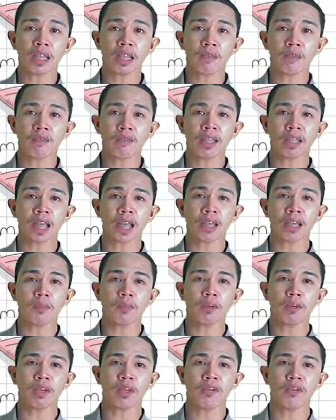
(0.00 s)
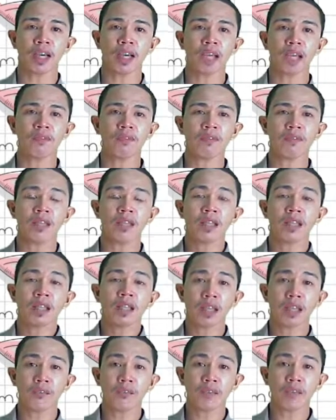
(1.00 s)
59.5,
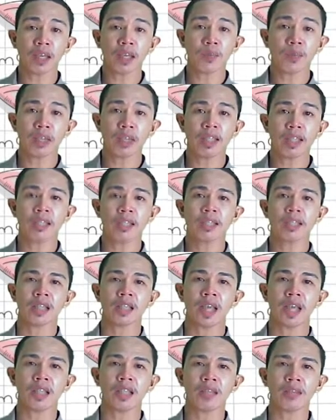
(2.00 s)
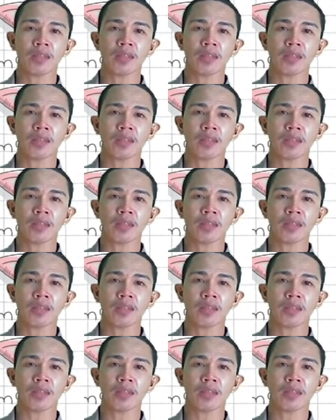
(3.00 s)
the frequency is 10.